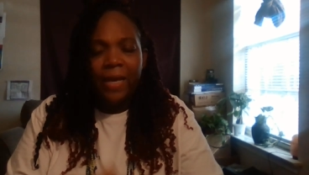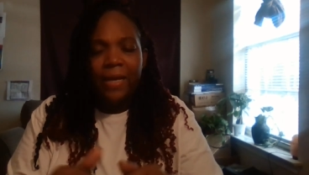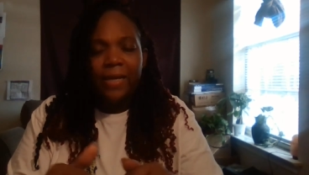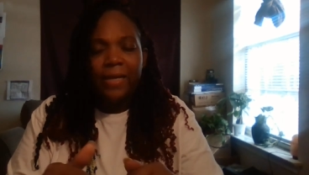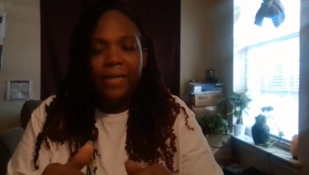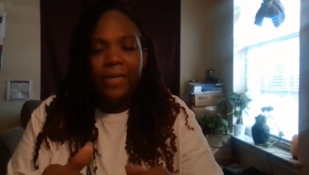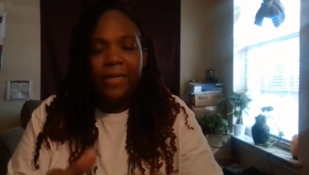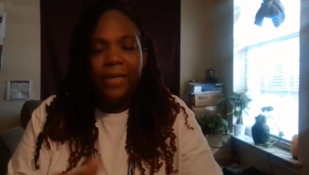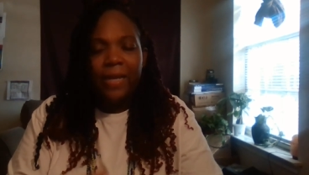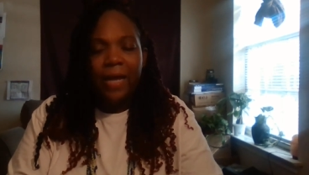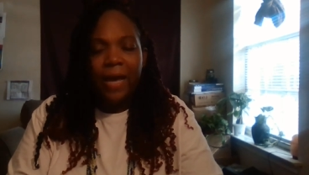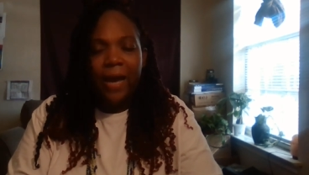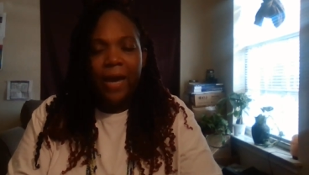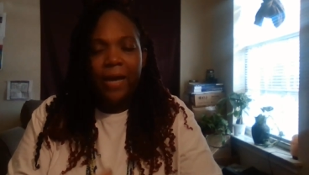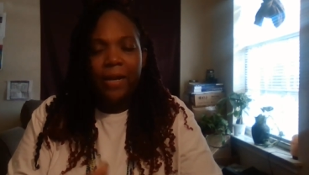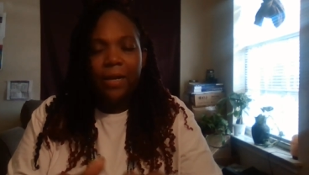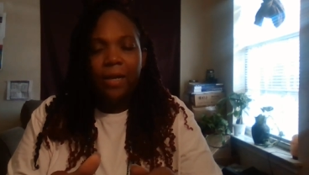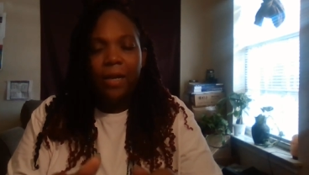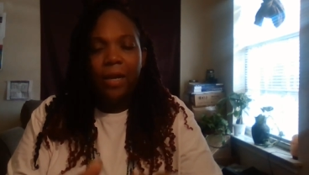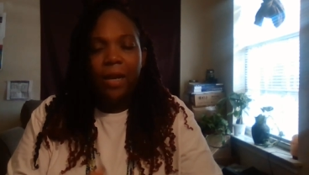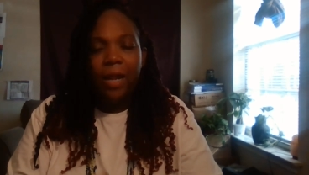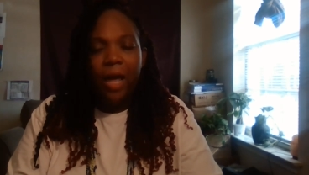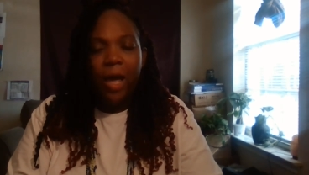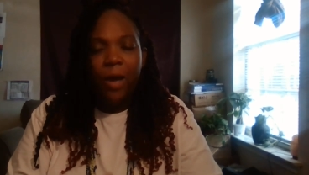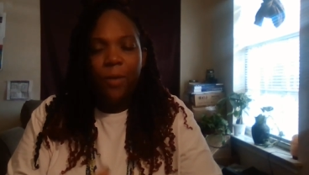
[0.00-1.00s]
not
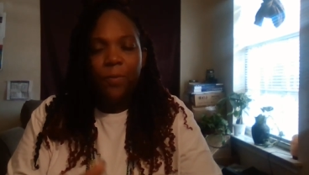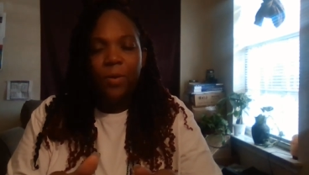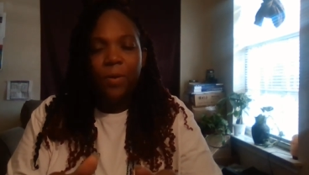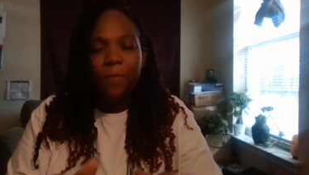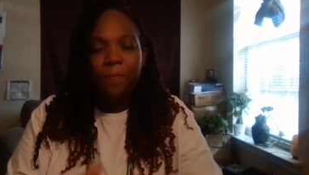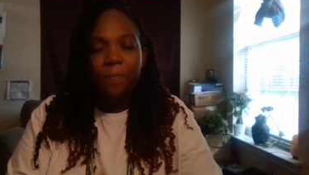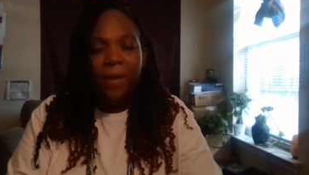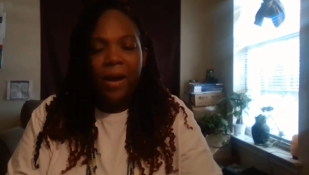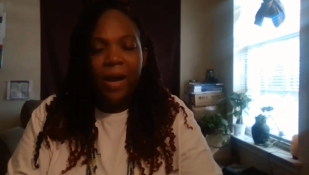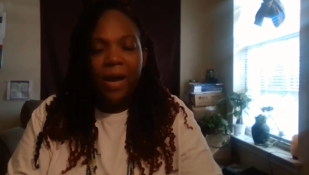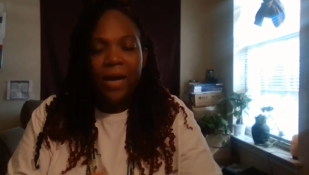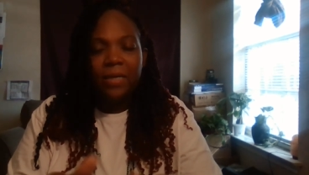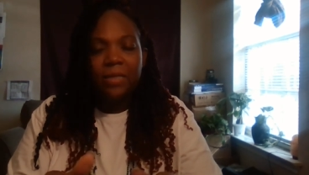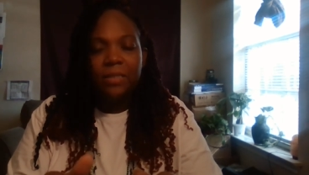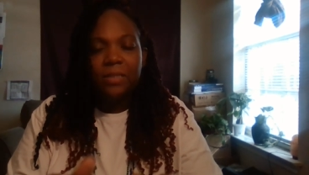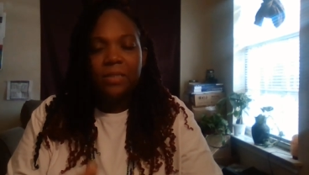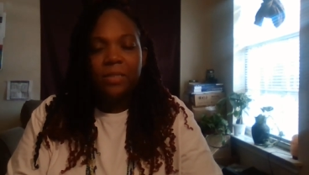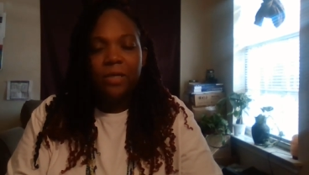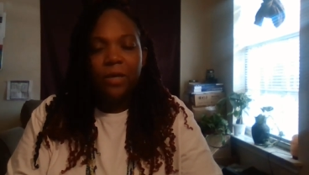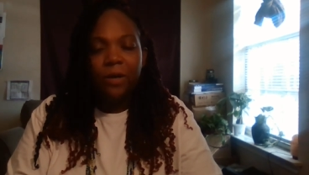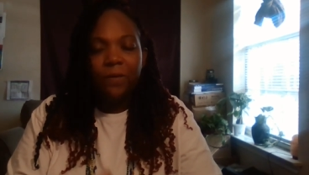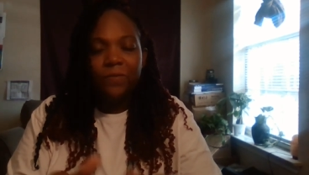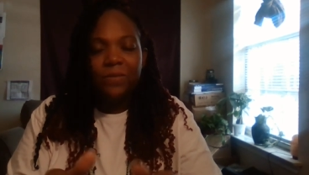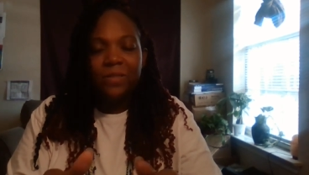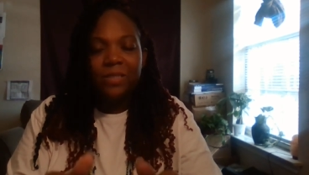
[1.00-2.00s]
allowing
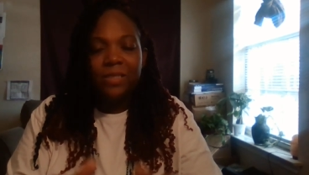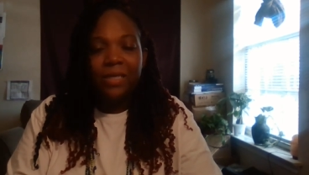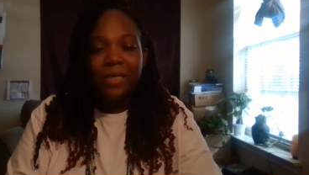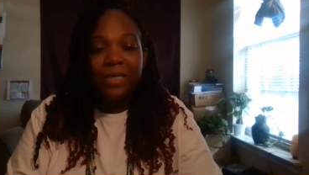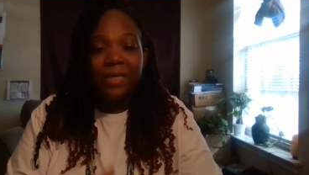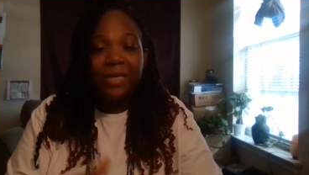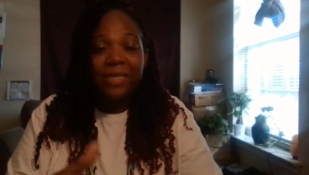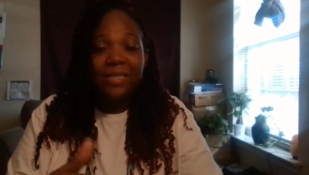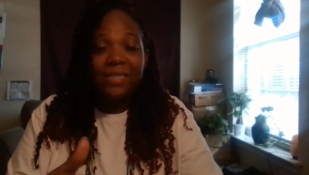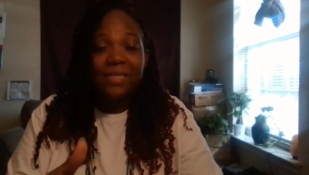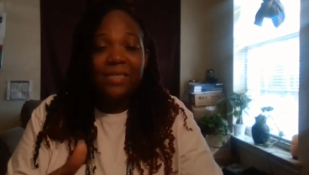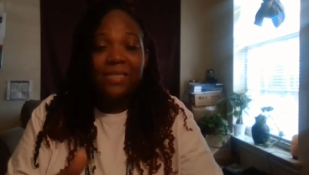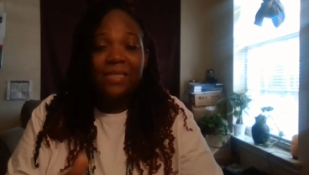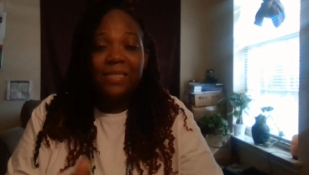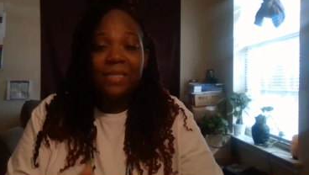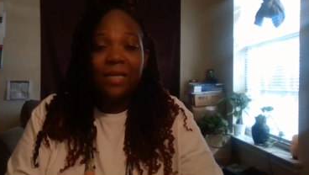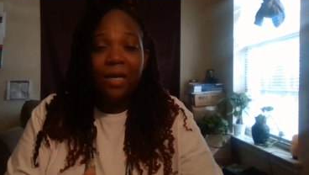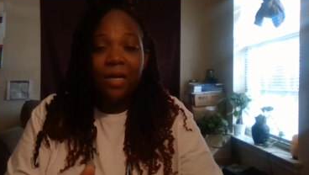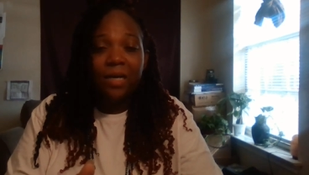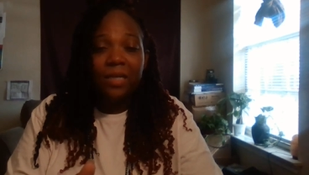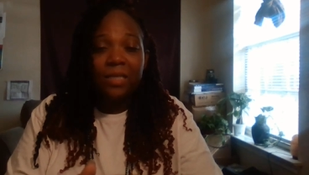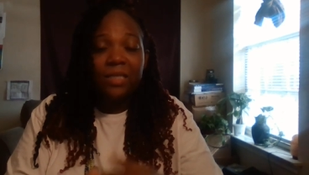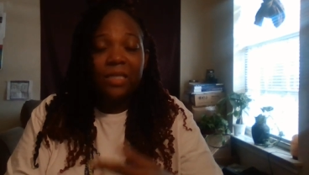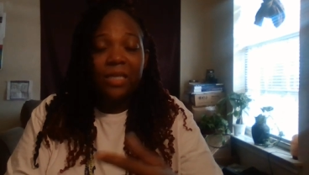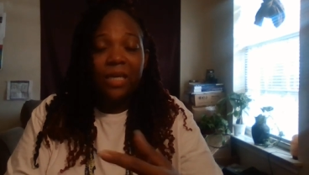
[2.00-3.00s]
myself to get
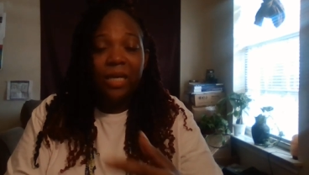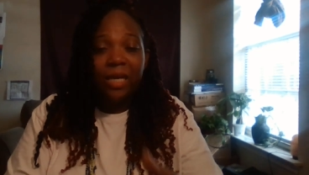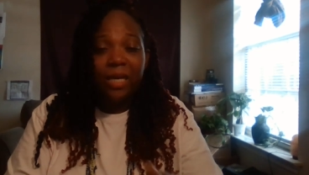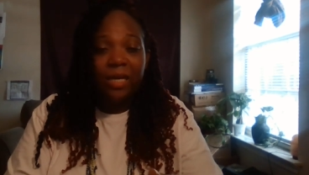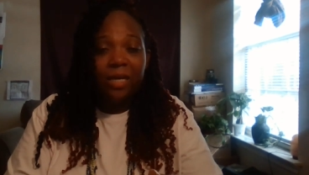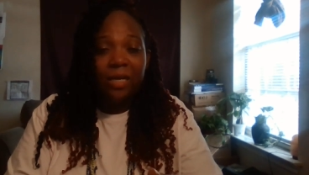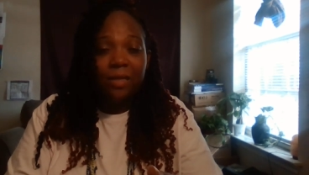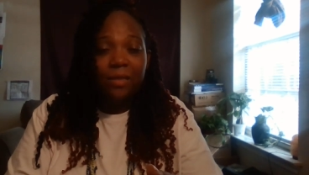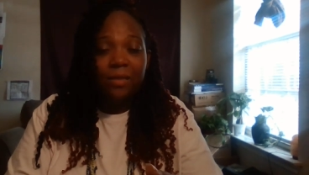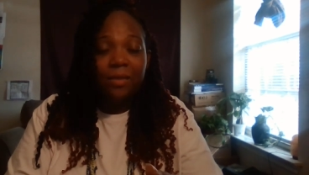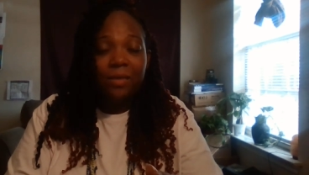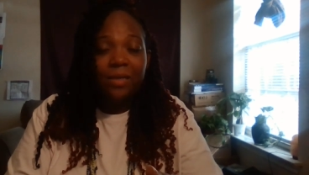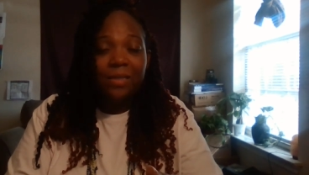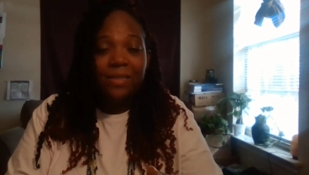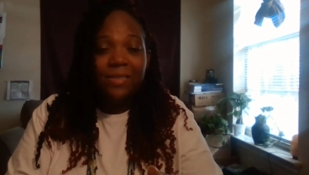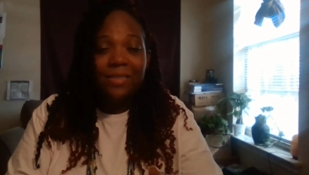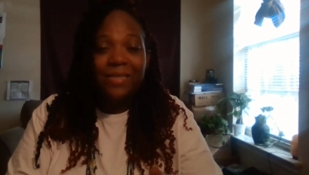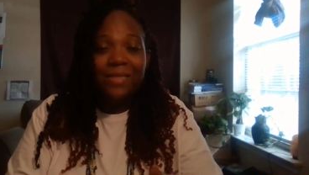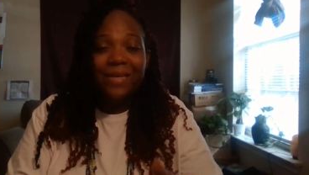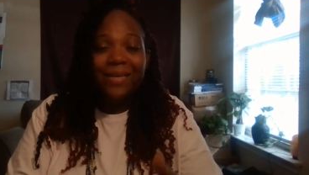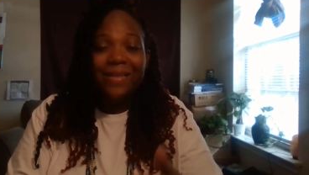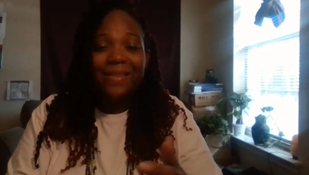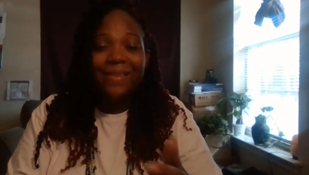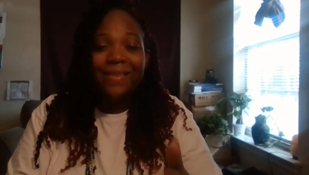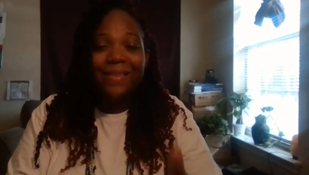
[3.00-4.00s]
sucked
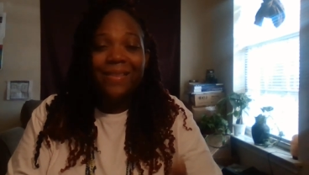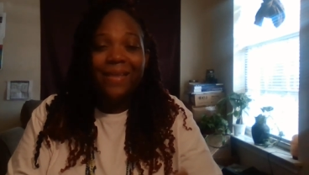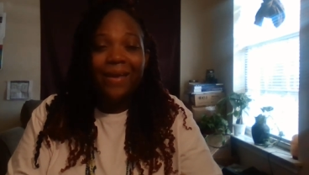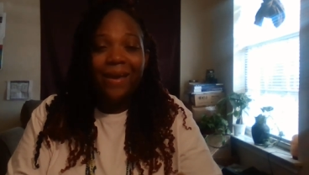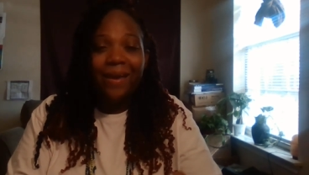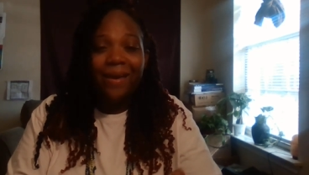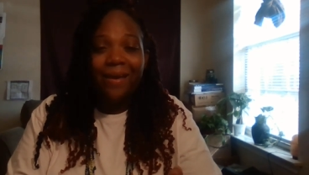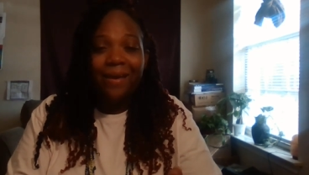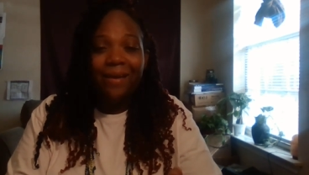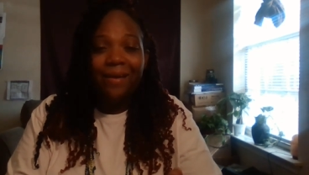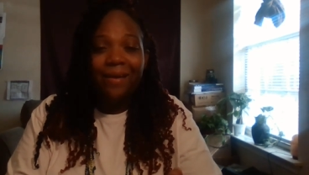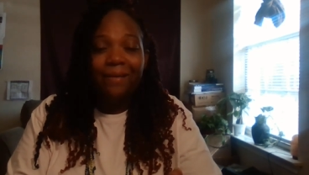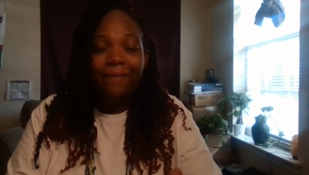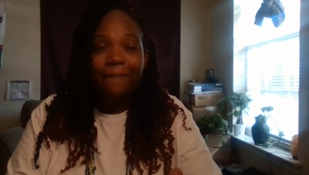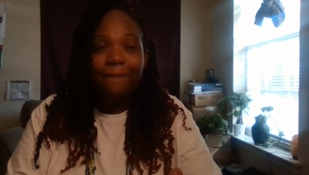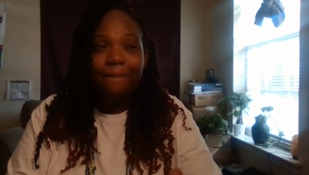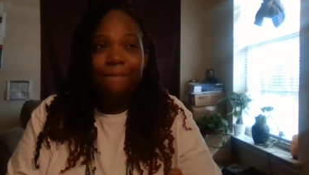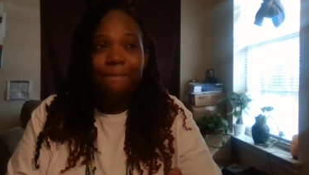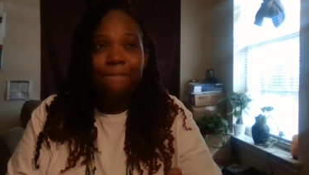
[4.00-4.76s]
into that